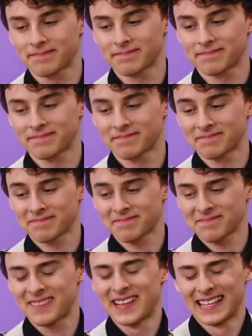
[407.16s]

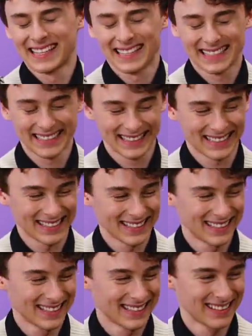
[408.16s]

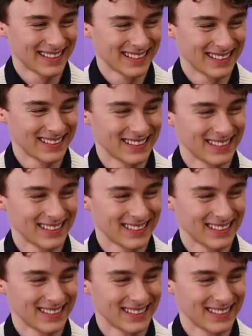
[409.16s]
(not speaking)